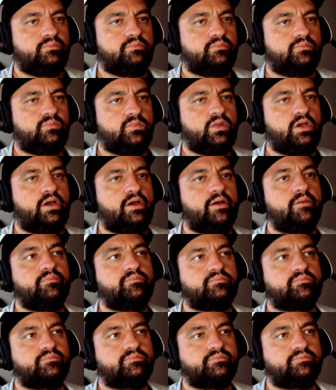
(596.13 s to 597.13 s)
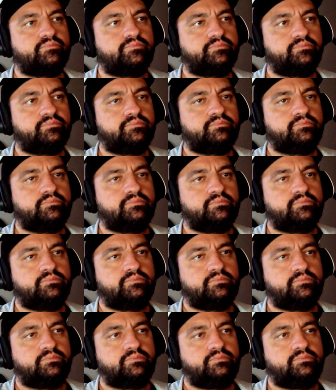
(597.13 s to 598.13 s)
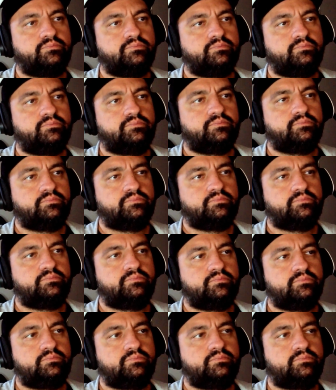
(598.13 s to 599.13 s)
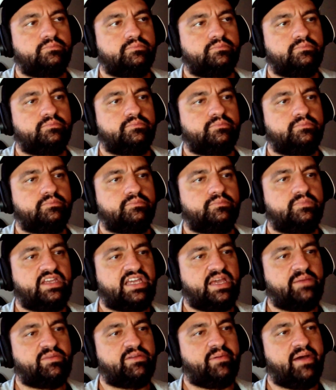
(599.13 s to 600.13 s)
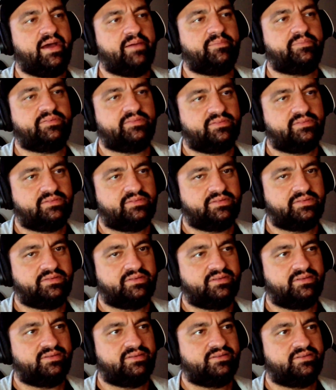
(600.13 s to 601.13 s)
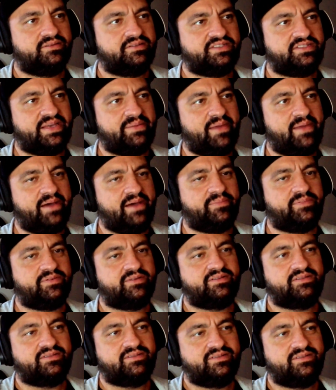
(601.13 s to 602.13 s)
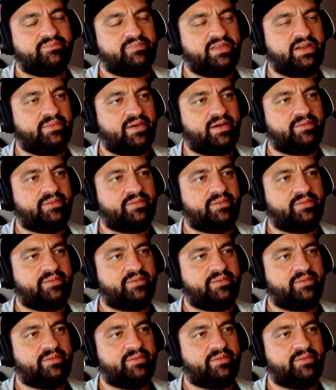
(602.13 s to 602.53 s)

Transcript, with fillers: uh, yes, yeah, so that's a, like a quick introduction to some uh, druid skills here. Um, but I can also go Same and uh, let me just Mini find map. the